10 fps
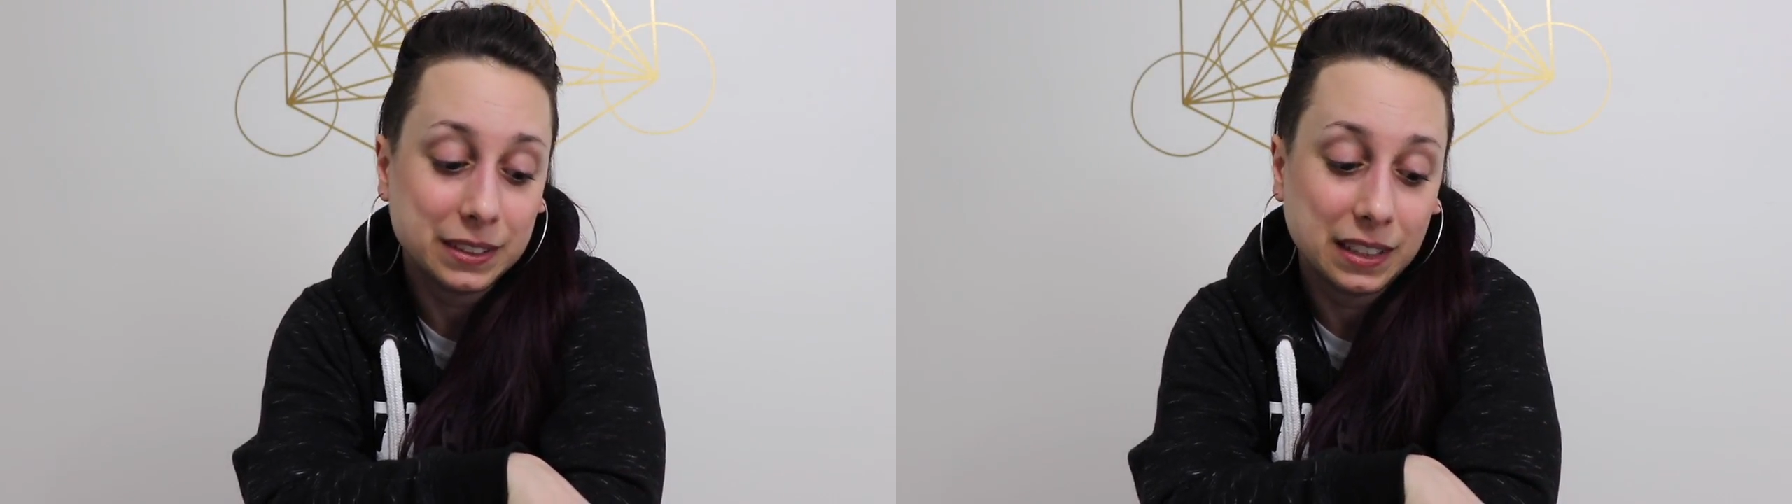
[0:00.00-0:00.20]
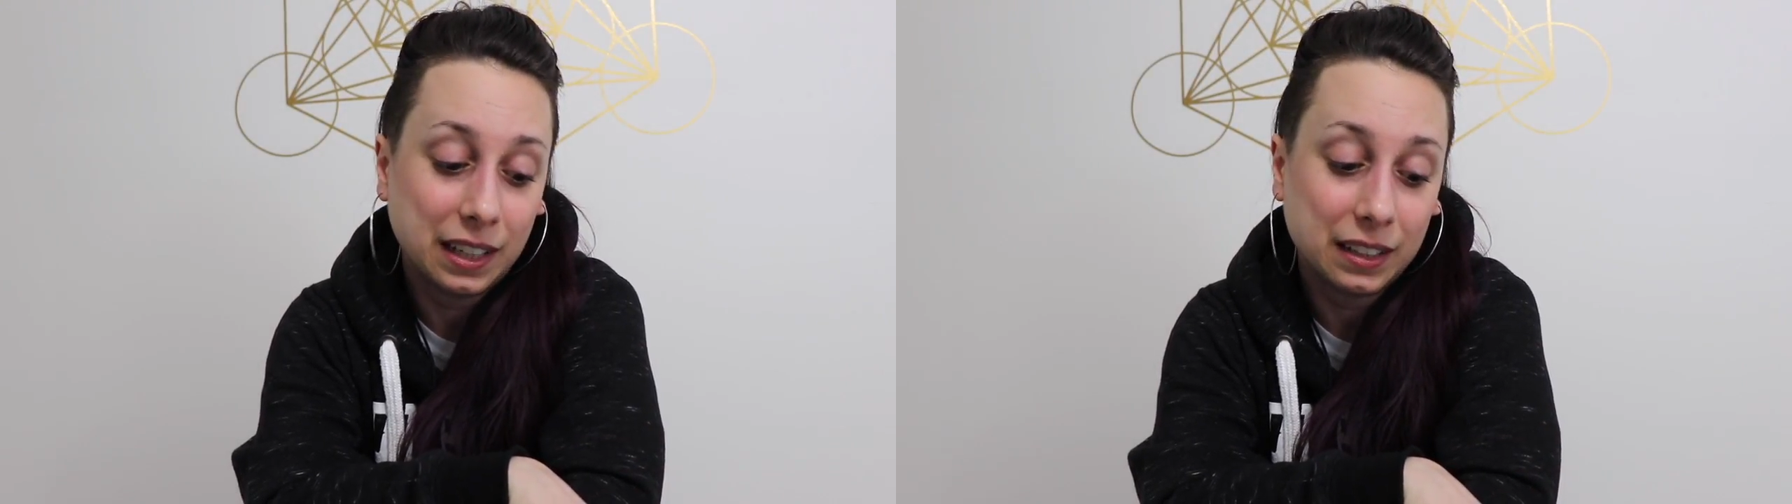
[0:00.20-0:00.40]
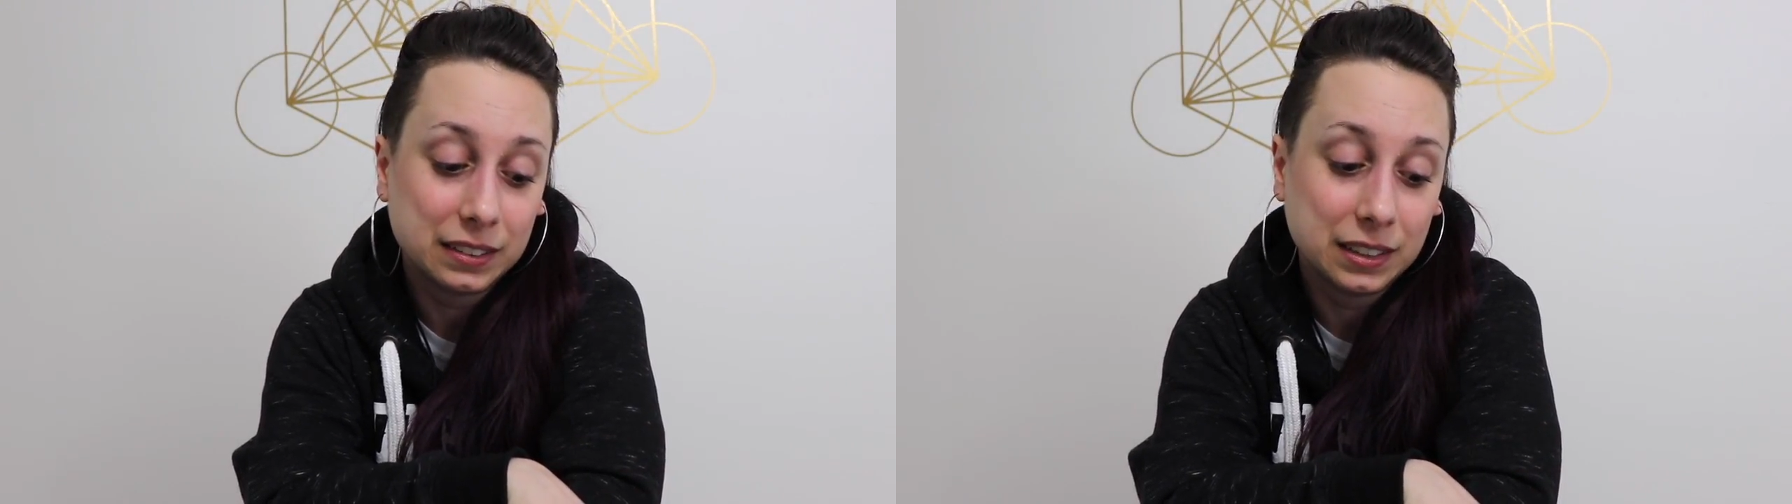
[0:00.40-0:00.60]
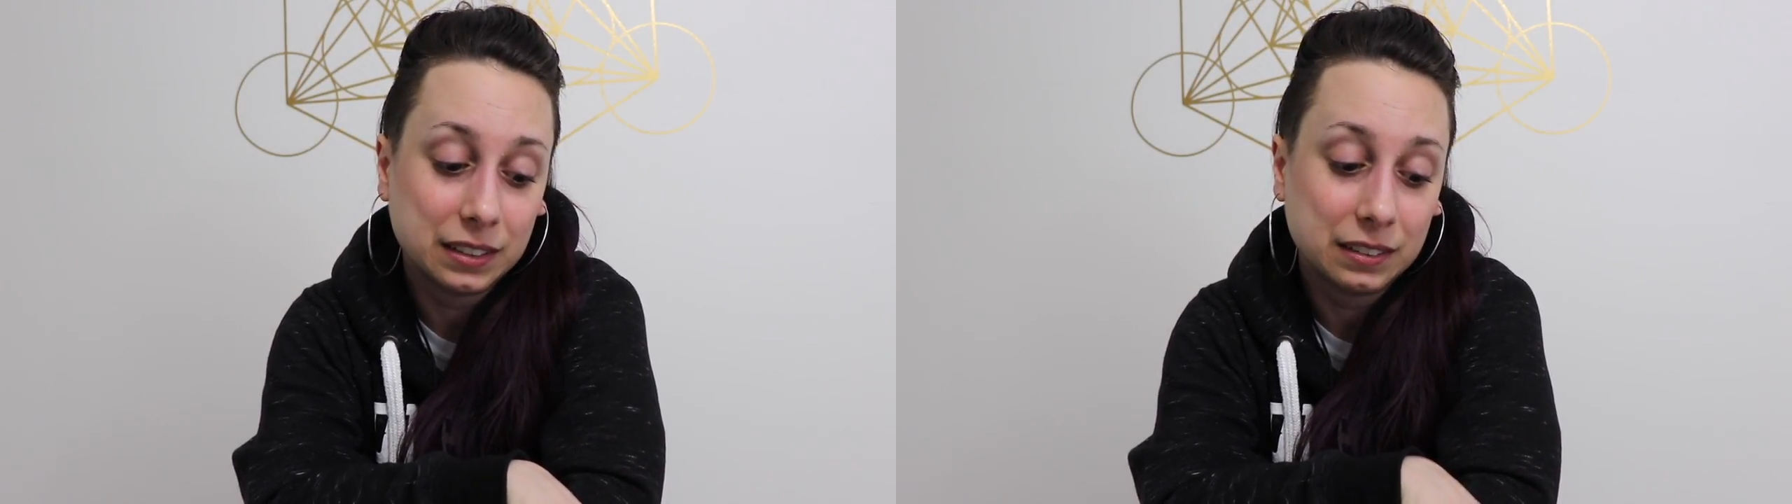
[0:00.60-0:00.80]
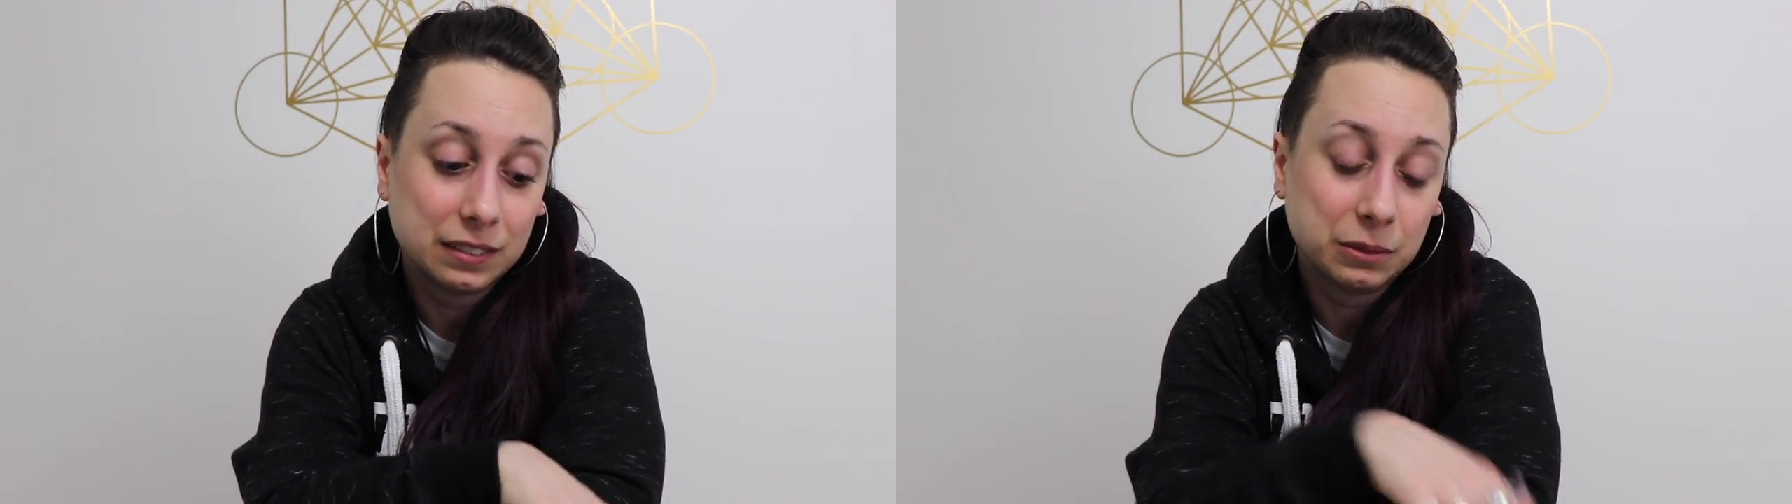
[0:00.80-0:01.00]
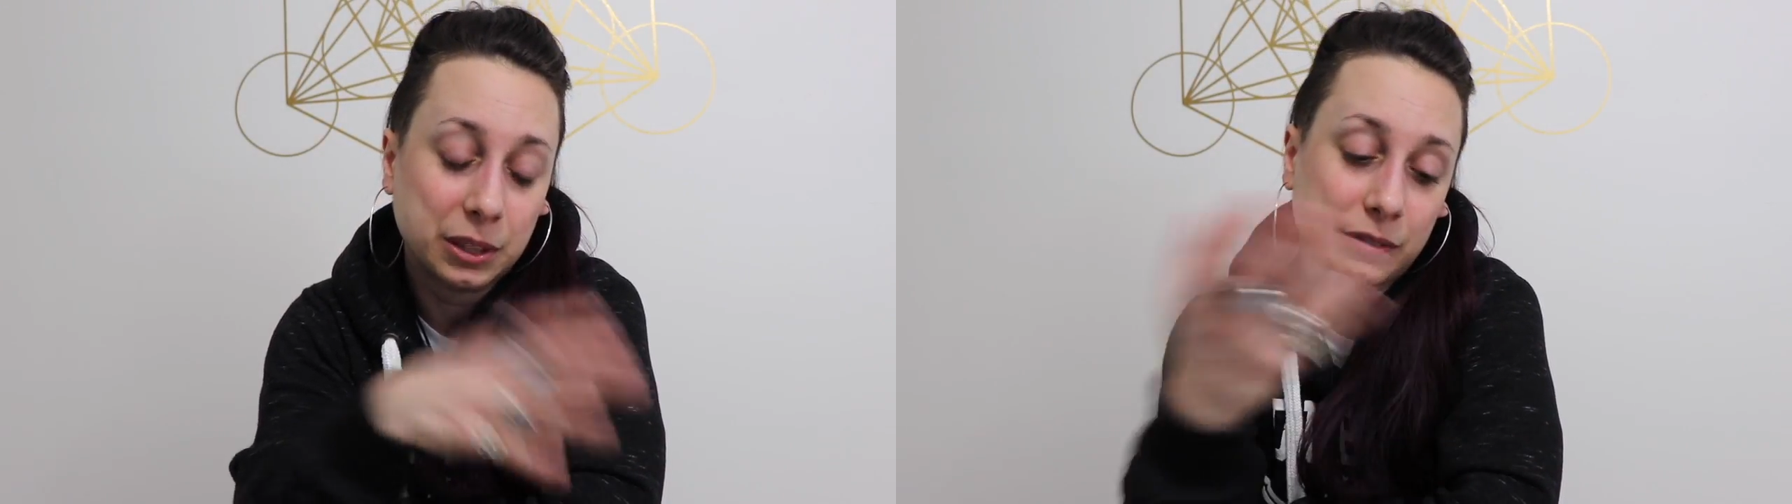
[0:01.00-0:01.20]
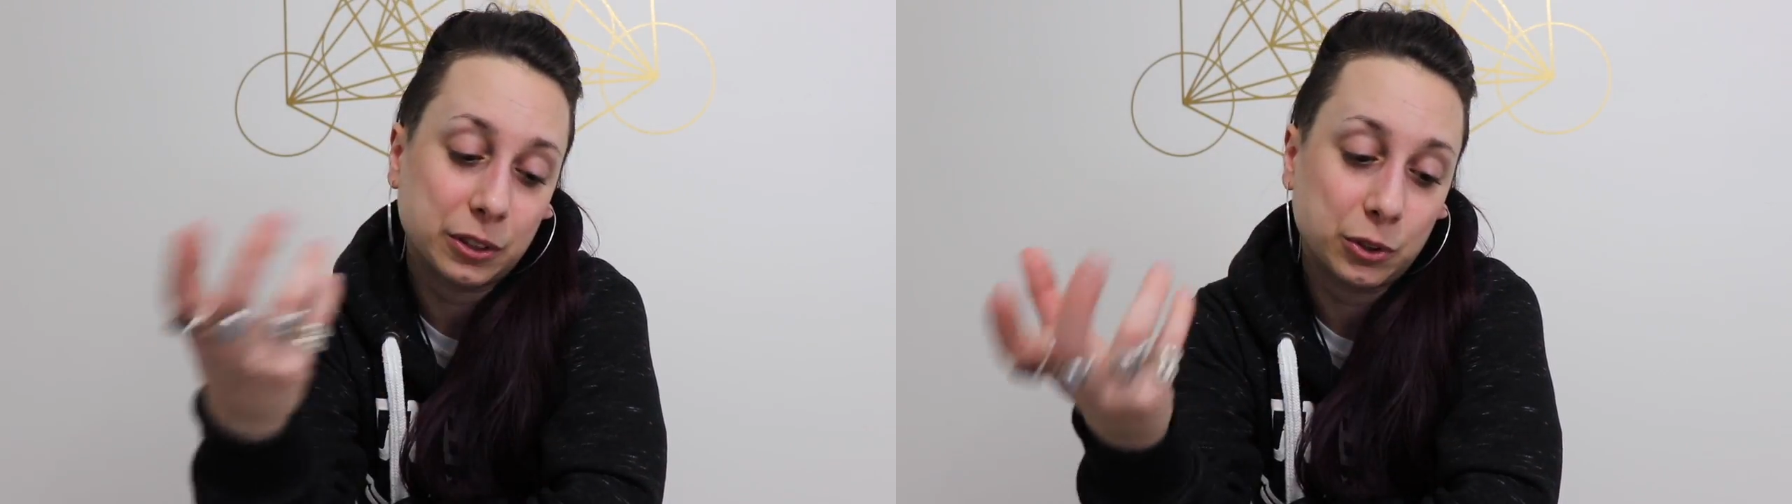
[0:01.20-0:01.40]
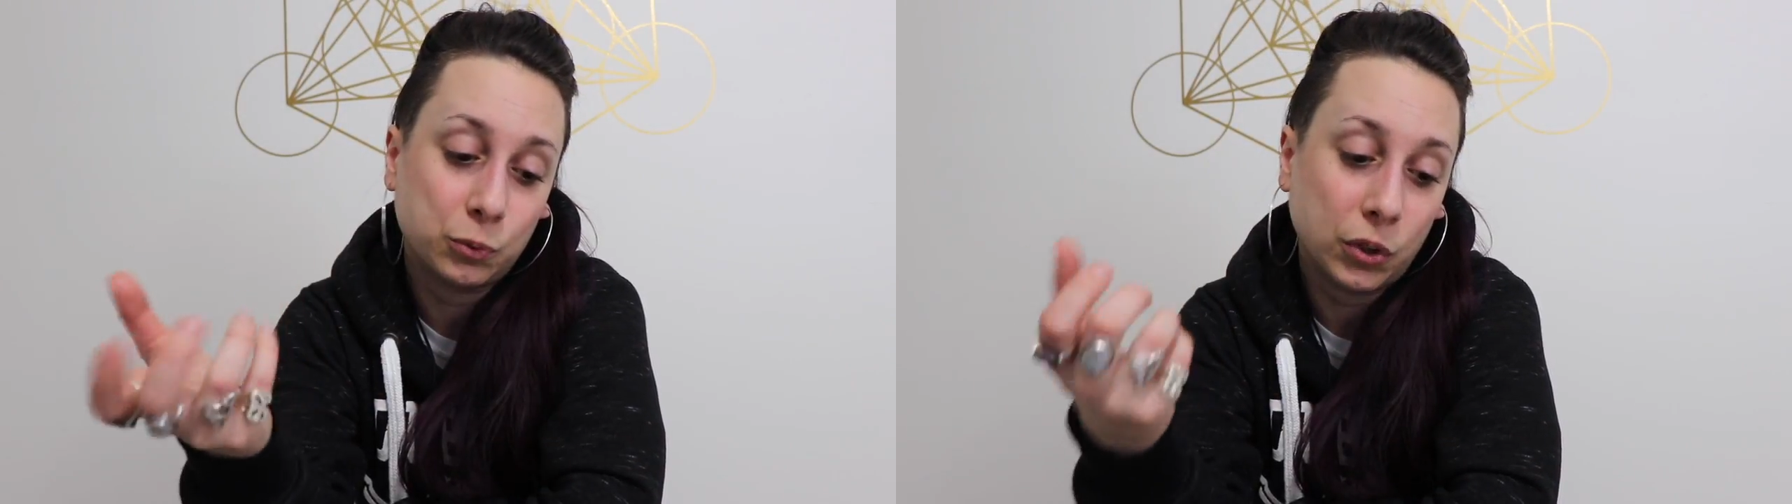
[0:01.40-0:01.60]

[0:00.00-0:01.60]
it's not gonna, whatever you